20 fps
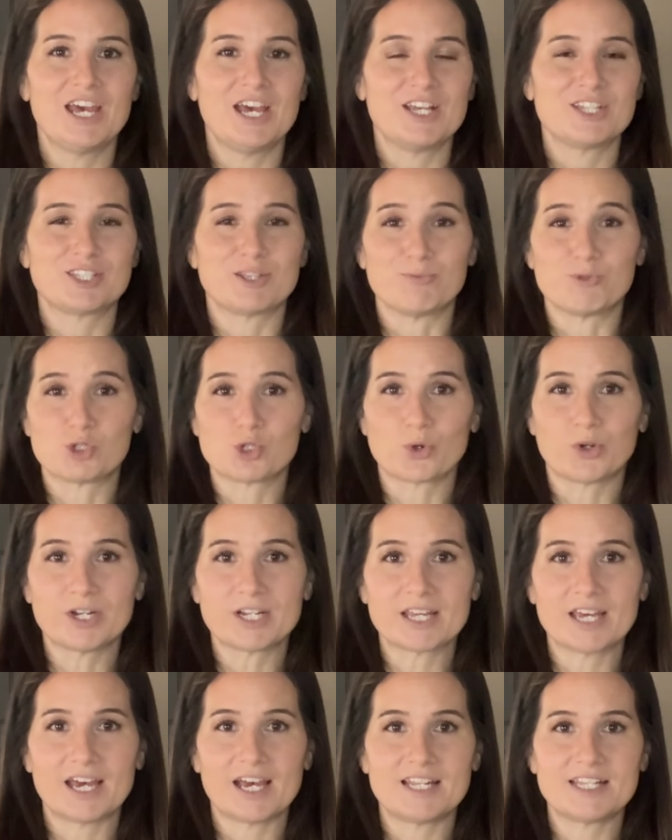some
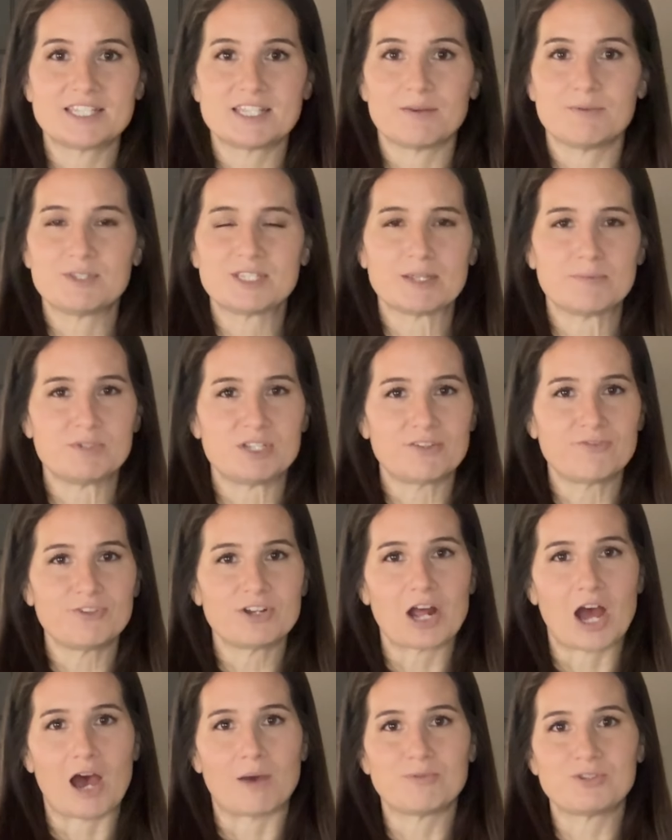shortcuts, some
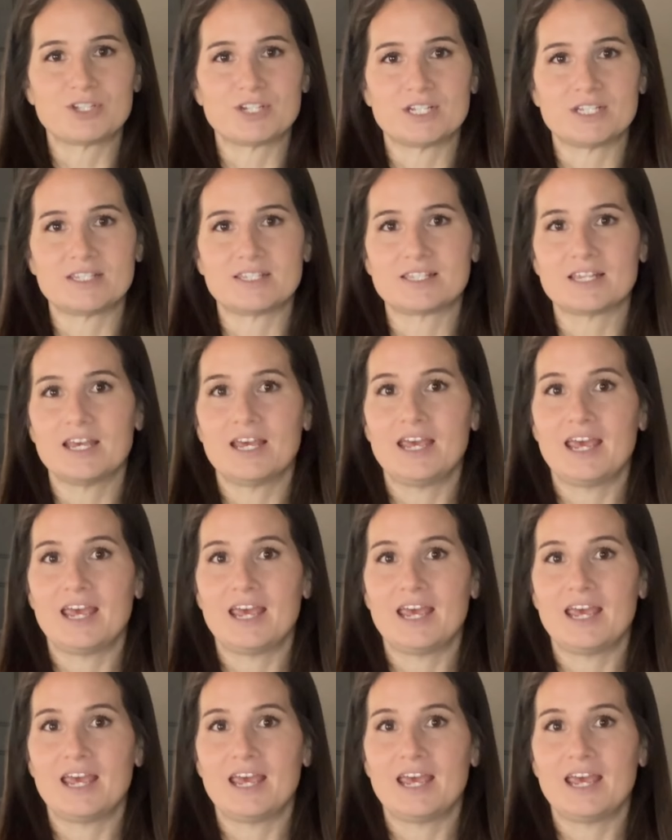different options,